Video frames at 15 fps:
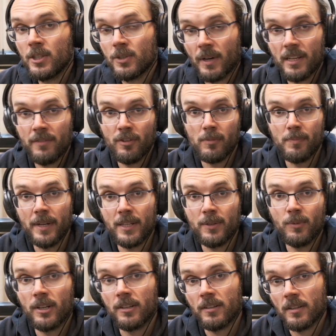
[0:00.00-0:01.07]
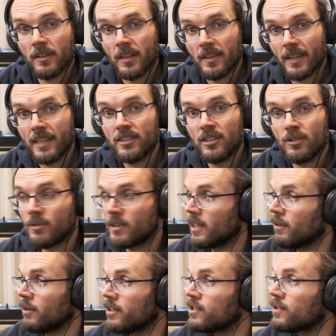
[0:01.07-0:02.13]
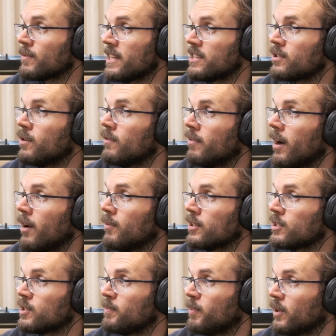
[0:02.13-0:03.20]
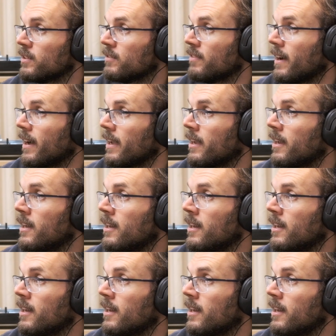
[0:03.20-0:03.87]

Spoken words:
24-bit, 192 kilohertz. The rest so far was Spotify.